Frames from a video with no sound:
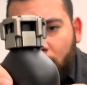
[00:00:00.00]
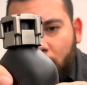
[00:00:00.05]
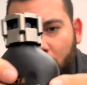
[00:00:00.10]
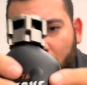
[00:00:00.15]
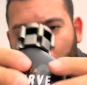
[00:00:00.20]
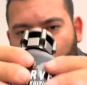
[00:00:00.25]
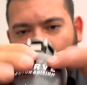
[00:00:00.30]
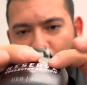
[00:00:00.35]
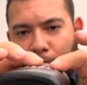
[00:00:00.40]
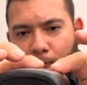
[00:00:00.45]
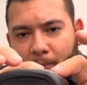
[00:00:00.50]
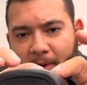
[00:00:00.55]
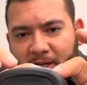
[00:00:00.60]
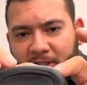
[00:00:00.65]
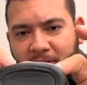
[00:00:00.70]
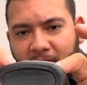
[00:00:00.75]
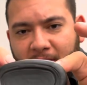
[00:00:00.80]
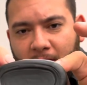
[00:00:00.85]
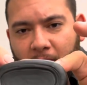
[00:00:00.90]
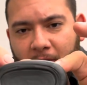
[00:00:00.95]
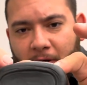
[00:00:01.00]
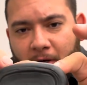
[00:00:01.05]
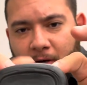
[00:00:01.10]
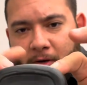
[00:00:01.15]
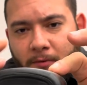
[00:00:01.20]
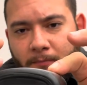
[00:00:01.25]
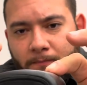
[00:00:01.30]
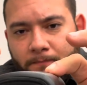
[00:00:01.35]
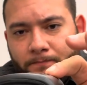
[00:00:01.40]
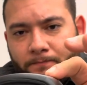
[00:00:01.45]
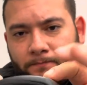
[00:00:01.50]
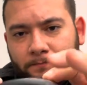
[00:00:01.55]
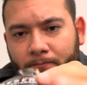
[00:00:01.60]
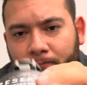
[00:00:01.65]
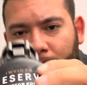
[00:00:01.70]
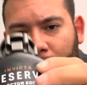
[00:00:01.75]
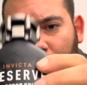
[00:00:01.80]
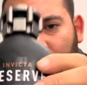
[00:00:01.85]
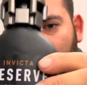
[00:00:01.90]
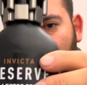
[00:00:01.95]
No information down here.
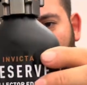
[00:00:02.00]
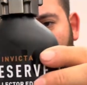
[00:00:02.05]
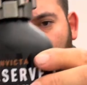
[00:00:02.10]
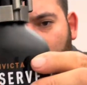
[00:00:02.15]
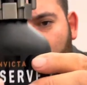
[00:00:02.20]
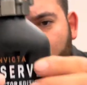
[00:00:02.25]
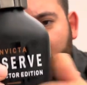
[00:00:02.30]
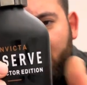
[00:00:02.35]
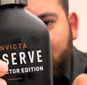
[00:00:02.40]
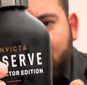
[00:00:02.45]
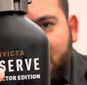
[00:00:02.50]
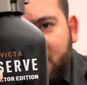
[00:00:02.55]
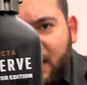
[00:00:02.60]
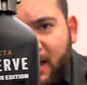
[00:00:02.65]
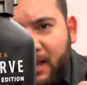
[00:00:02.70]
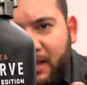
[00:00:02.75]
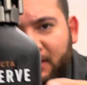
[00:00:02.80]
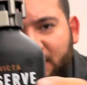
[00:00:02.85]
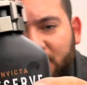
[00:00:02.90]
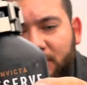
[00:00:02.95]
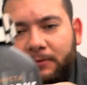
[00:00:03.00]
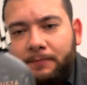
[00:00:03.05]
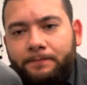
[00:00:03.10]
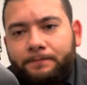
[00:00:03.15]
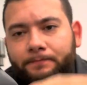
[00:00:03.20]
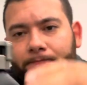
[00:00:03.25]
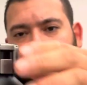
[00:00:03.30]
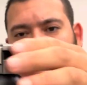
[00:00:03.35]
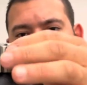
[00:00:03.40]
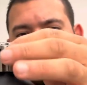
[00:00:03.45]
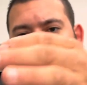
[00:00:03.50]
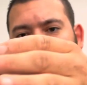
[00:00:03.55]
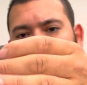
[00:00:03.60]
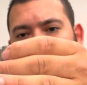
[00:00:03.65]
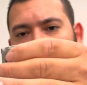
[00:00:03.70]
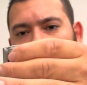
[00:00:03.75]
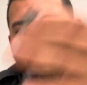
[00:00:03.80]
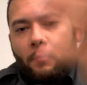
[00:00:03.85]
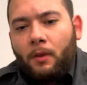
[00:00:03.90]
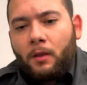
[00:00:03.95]
You get the size.
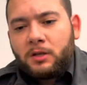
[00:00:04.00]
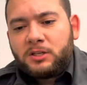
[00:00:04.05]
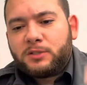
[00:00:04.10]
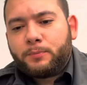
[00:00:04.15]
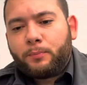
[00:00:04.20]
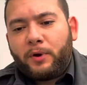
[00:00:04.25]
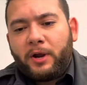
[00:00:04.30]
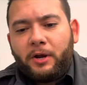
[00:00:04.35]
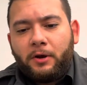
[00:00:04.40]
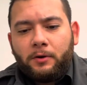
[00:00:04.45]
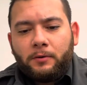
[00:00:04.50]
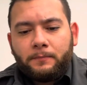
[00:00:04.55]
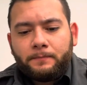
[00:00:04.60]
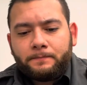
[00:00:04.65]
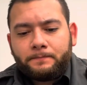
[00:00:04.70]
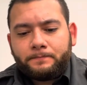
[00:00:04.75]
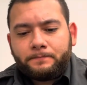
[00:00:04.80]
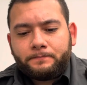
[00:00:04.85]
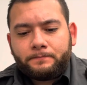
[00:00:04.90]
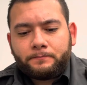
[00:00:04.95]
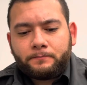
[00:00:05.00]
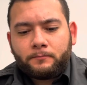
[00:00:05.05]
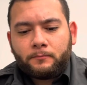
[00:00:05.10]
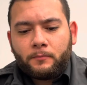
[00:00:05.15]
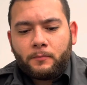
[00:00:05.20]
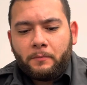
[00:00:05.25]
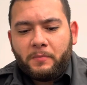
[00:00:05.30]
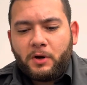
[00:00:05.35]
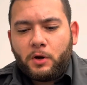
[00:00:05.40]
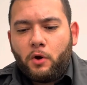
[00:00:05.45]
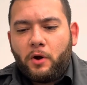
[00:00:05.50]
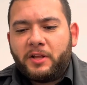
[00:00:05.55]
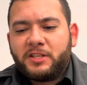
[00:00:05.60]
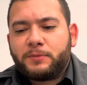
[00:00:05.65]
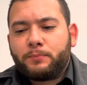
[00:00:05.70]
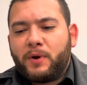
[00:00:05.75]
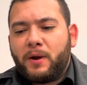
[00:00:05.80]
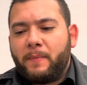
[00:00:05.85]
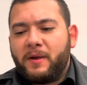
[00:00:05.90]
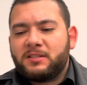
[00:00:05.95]
Sprayer. I'm going to go ahead and
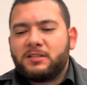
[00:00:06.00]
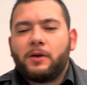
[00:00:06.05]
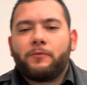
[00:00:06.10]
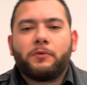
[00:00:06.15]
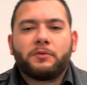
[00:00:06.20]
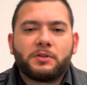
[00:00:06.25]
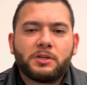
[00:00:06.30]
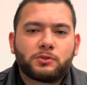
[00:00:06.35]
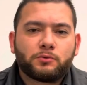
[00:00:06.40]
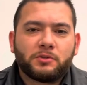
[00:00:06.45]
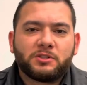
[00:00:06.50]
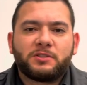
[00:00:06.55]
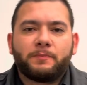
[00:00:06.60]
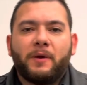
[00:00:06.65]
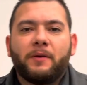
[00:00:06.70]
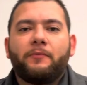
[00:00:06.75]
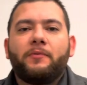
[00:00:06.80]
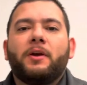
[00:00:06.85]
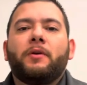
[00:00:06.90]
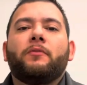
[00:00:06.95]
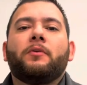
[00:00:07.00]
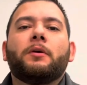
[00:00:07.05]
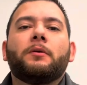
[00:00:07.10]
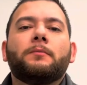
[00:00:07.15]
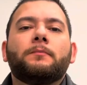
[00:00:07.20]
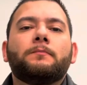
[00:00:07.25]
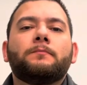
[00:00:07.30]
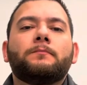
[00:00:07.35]
spray myself with this one. It's my favorite.